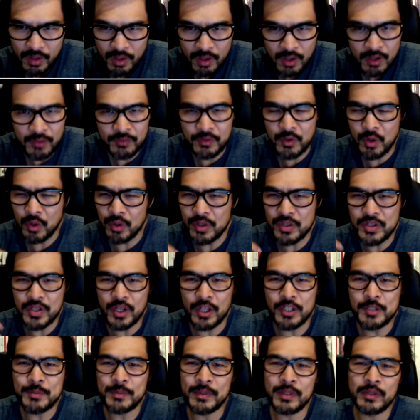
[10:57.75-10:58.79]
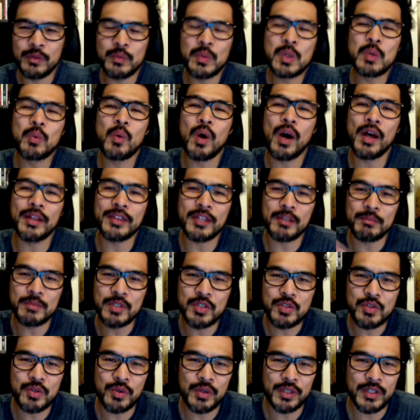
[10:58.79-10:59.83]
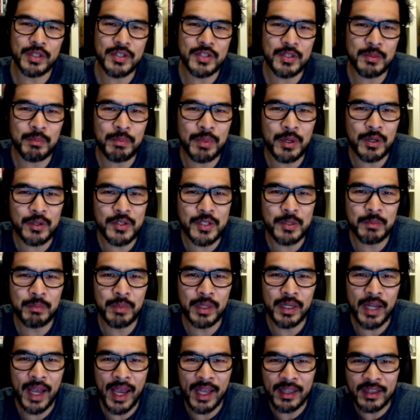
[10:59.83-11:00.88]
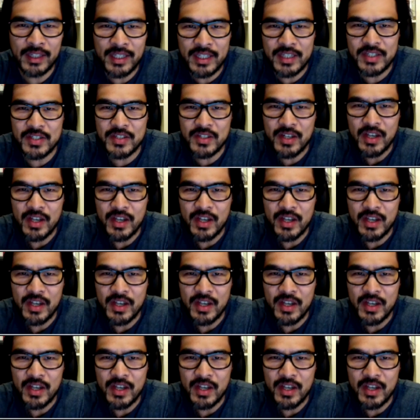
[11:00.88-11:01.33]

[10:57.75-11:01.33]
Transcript: Of course, ultimately, we want them to join us in person, but at least